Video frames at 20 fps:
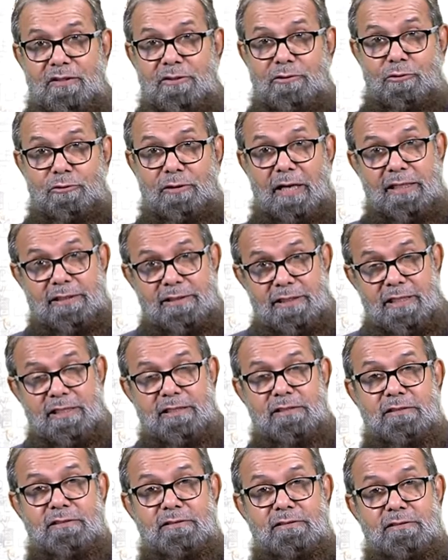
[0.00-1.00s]
So
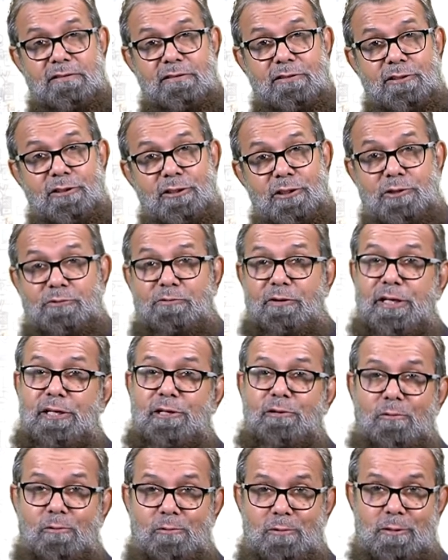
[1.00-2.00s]
writing is
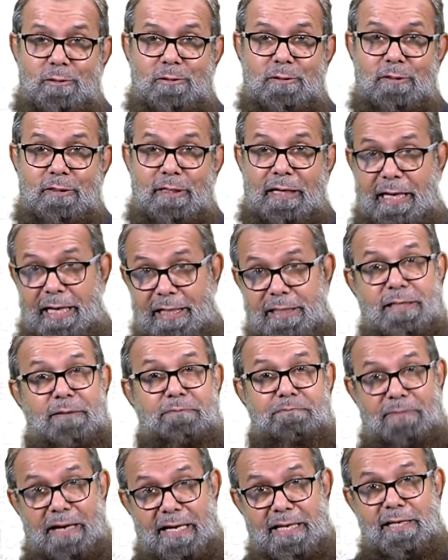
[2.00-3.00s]
very old. And the
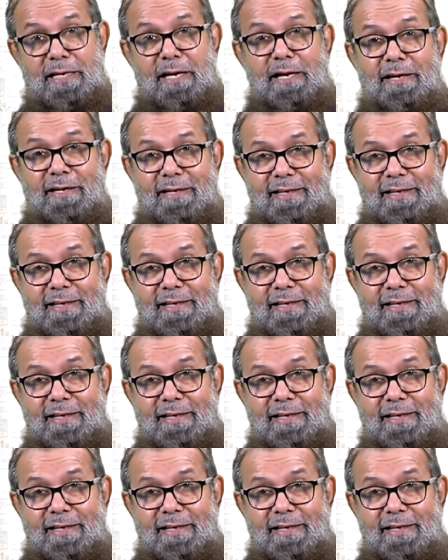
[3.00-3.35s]
pen